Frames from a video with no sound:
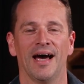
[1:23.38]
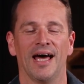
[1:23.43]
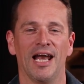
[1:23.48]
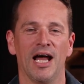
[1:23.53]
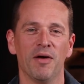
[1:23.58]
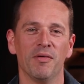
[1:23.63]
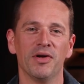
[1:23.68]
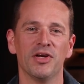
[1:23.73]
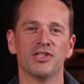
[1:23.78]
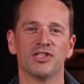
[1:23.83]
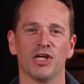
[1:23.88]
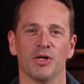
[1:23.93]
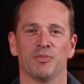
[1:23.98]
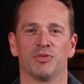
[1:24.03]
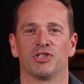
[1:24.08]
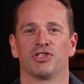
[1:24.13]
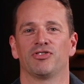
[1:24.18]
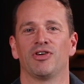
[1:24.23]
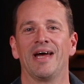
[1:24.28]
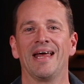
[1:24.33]
And I'm going to
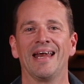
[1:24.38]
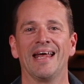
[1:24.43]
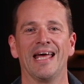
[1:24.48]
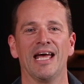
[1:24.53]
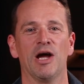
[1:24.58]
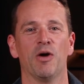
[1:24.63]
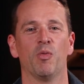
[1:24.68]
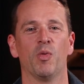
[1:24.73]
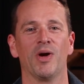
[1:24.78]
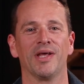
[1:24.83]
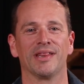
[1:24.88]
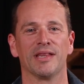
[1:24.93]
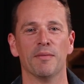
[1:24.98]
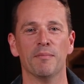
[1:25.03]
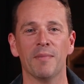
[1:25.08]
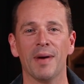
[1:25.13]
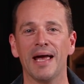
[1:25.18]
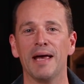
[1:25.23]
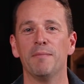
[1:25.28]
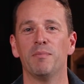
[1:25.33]
jump straight in with the
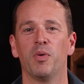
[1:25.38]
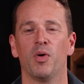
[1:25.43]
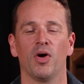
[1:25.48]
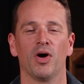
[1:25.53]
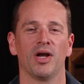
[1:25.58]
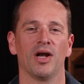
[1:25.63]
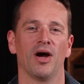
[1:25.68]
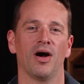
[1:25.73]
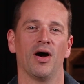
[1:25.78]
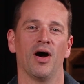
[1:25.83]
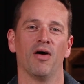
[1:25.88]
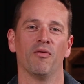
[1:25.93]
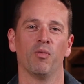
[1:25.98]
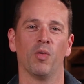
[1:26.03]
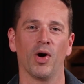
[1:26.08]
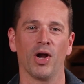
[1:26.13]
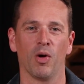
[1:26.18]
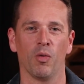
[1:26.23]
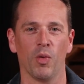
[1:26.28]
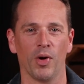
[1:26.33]
main point of
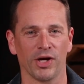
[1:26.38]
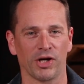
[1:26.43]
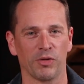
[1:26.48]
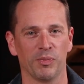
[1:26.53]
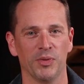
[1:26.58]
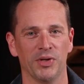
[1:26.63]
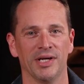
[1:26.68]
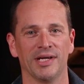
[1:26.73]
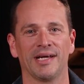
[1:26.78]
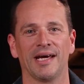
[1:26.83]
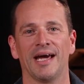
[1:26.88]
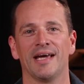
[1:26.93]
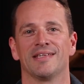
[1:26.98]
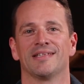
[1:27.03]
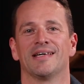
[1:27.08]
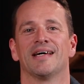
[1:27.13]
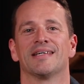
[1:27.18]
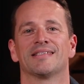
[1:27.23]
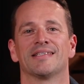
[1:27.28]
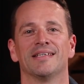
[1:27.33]
what I want to communicate
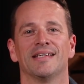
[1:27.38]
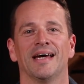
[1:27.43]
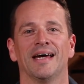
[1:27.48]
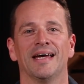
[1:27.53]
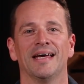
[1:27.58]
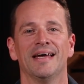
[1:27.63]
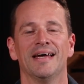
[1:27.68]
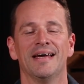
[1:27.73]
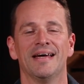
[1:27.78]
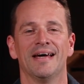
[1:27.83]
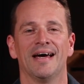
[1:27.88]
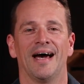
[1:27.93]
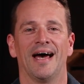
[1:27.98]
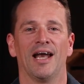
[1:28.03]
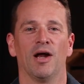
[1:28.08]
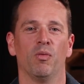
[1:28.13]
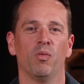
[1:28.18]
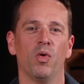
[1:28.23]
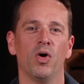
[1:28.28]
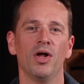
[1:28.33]
to us today,
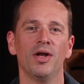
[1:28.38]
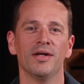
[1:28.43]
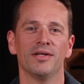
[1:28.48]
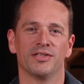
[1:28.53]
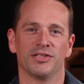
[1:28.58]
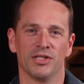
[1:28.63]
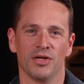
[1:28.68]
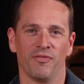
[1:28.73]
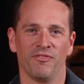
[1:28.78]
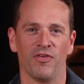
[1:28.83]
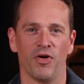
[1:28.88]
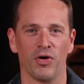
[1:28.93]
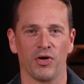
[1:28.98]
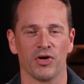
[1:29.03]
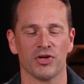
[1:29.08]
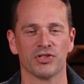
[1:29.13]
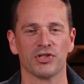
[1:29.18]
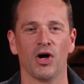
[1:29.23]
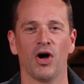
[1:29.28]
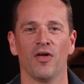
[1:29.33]
and I want to
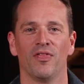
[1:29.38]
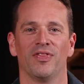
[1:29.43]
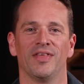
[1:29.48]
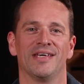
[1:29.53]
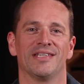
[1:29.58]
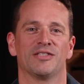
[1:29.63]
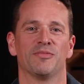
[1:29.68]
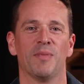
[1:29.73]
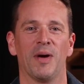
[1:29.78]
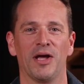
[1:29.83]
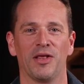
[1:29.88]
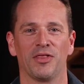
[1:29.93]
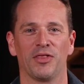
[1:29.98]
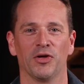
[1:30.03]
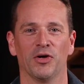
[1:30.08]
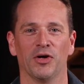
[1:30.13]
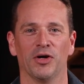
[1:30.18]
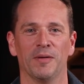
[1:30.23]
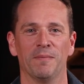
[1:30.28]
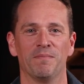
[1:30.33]
focus on this main
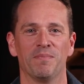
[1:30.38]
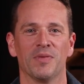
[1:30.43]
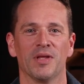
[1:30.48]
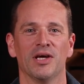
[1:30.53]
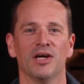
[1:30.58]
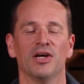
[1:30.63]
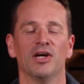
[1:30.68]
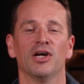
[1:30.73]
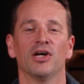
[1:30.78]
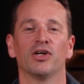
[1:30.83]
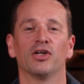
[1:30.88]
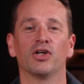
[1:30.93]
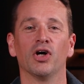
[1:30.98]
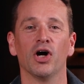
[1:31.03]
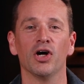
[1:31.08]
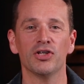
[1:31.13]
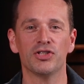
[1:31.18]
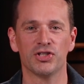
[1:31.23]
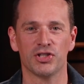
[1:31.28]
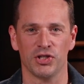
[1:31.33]
thought.
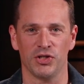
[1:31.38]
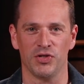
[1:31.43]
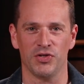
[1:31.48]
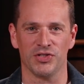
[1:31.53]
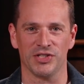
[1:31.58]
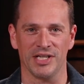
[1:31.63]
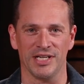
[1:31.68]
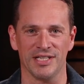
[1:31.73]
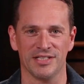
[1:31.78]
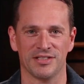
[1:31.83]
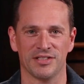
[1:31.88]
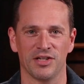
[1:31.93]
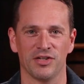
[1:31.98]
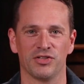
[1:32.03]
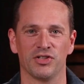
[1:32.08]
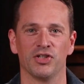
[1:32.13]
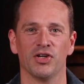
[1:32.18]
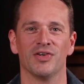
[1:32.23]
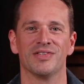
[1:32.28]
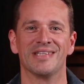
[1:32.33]
God chooses
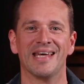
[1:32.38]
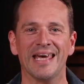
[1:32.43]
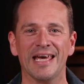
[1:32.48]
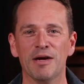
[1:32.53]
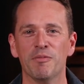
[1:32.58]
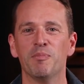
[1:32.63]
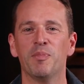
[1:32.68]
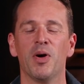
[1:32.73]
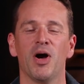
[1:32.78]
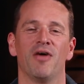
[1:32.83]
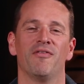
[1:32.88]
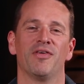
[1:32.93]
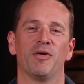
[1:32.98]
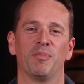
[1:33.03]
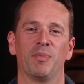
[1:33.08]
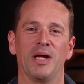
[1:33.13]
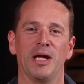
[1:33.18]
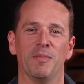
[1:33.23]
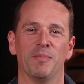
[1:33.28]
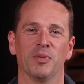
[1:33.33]
to use
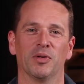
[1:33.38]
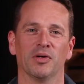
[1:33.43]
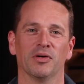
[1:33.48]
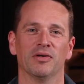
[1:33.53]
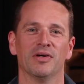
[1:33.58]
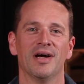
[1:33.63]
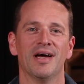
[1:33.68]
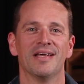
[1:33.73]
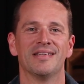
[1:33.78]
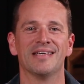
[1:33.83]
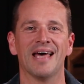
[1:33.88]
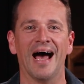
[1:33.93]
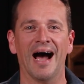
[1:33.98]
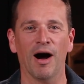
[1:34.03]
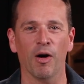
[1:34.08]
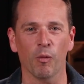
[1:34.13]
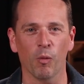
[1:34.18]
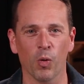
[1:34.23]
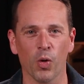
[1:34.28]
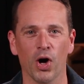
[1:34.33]
imperfect people to
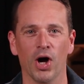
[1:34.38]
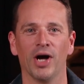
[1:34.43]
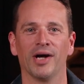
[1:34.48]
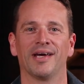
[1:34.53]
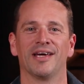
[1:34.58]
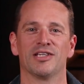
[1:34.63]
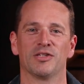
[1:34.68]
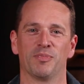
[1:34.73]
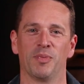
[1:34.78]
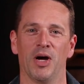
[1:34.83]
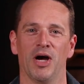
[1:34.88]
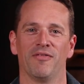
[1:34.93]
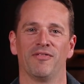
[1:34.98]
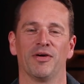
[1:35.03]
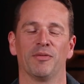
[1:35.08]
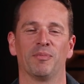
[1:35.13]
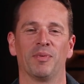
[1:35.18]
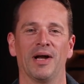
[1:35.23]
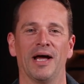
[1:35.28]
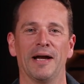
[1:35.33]
outwork his
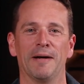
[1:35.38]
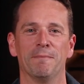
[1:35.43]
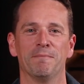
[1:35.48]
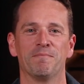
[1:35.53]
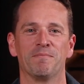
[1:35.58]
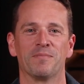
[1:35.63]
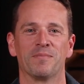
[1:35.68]
perfect plan.